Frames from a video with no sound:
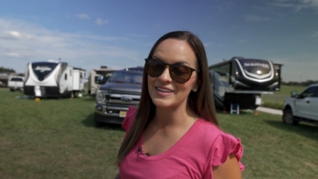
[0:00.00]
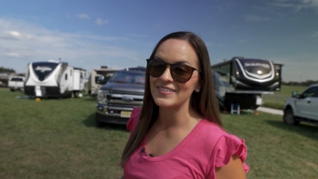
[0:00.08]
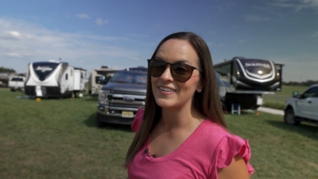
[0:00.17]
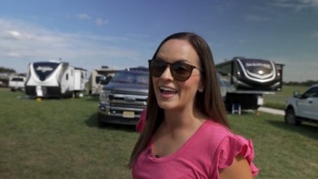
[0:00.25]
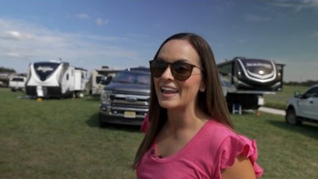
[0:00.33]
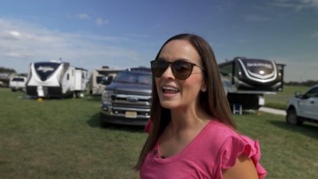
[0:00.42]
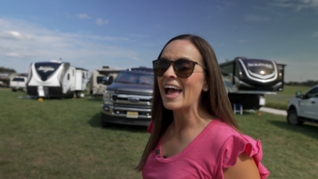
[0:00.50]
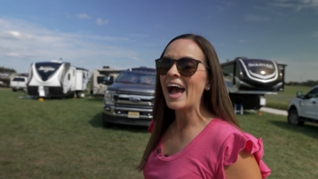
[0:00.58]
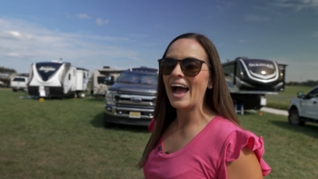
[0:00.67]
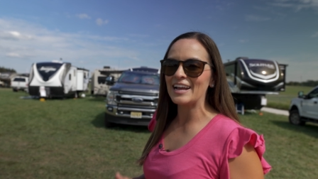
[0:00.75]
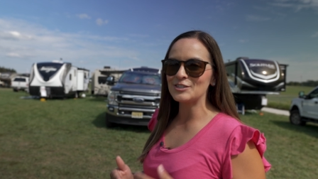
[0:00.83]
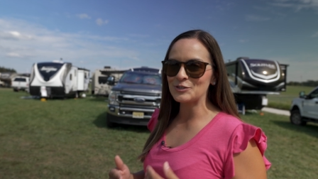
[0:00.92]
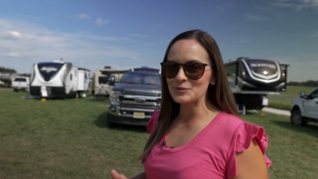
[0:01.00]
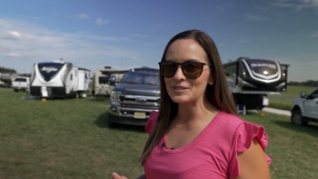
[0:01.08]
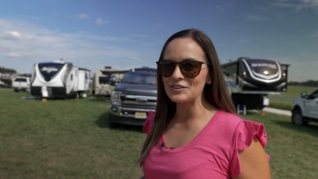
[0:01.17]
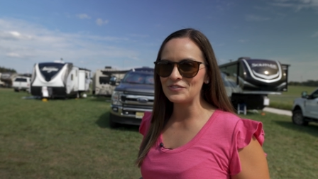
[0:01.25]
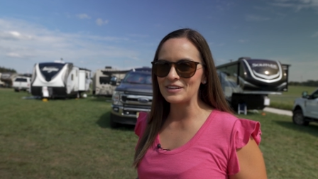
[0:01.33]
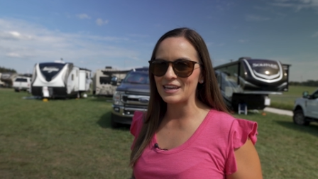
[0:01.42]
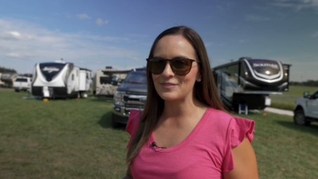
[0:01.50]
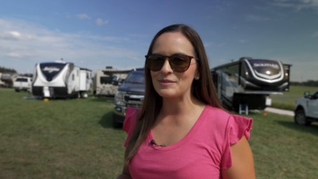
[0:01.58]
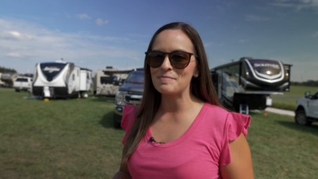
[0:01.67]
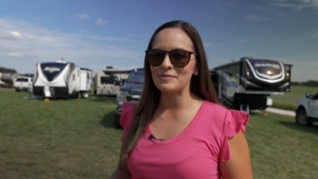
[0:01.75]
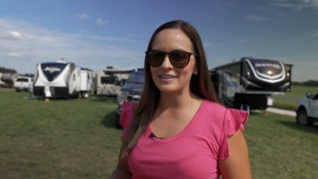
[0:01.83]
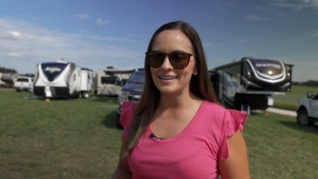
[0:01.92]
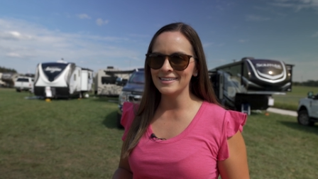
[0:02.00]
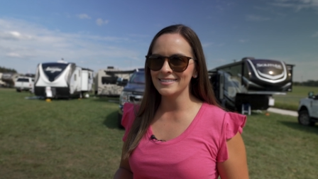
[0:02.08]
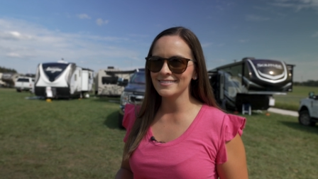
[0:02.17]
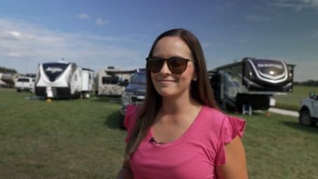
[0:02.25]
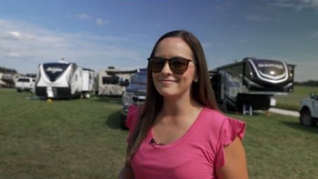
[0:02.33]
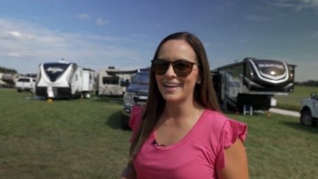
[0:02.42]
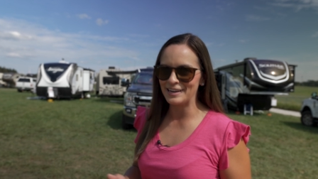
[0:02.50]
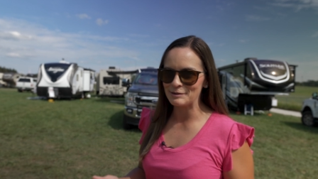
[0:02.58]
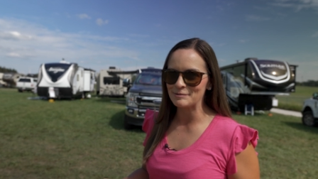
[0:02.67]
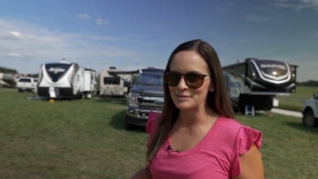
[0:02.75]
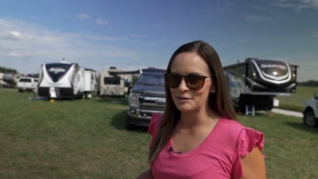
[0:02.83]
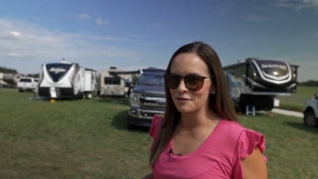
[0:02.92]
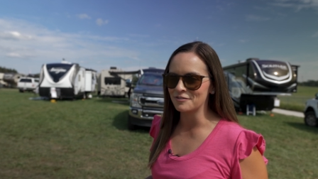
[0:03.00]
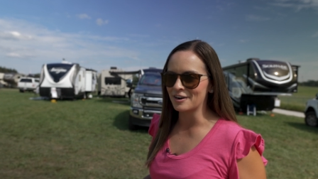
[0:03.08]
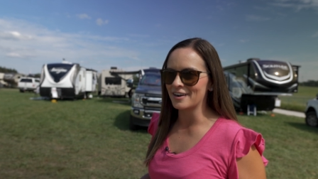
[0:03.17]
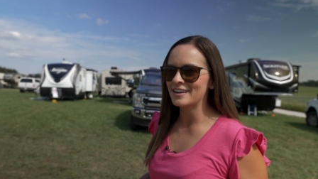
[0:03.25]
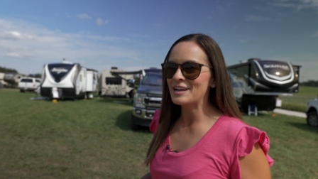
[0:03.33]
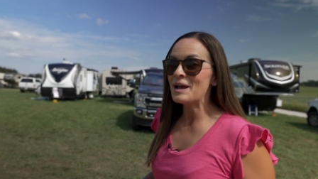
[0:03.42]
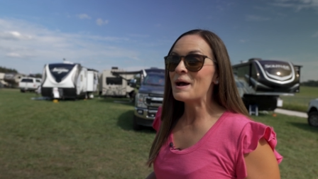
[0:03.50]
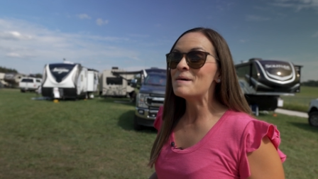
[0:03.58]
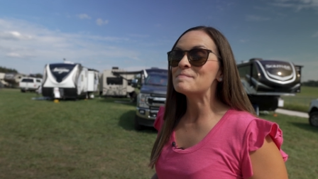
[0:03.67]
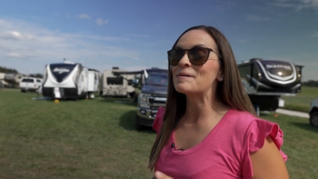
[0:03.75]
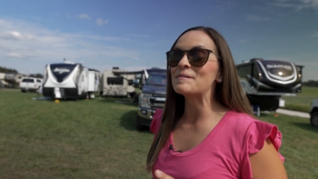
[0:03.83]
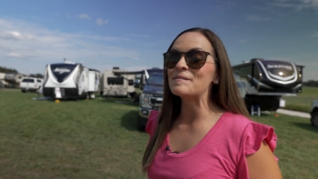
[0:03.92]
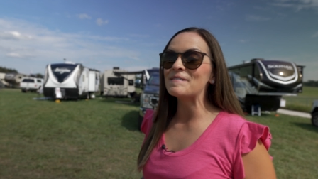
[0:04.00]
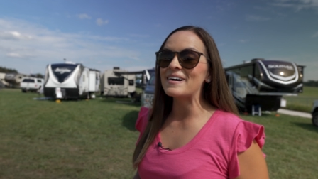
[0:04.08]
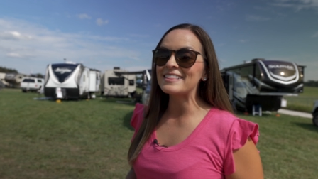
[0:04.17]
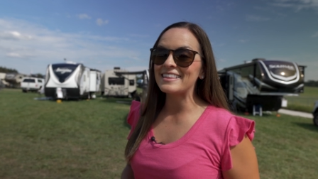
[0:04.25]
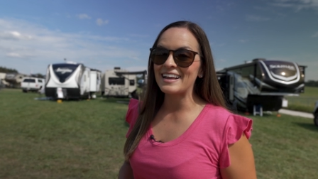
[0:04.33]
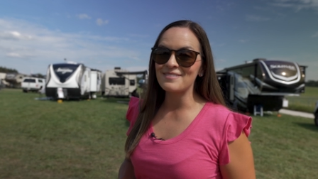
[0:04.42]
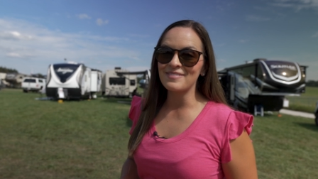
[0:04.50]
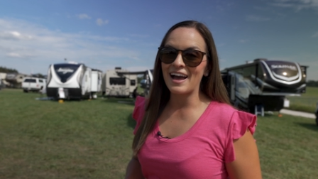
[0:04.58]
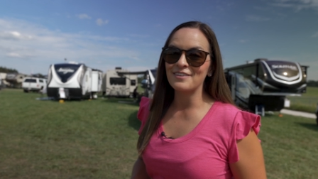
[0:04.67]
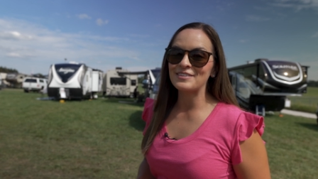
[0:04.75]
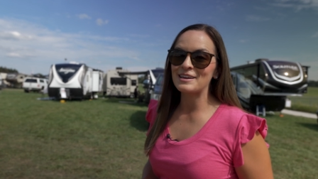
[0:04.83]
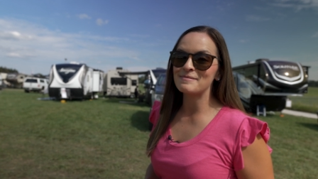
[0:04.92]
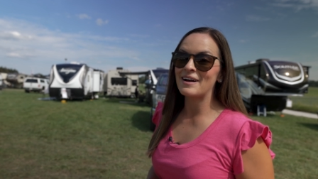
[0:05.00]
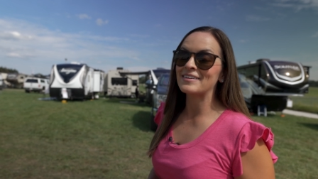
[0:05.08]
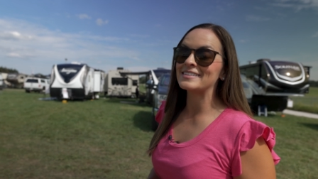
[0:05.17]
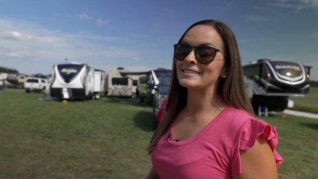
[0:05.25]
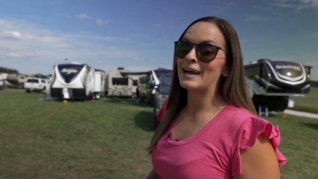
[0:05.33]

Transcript: week went. I truly feel like we blinked and it was over. But one thing I'm laughing about is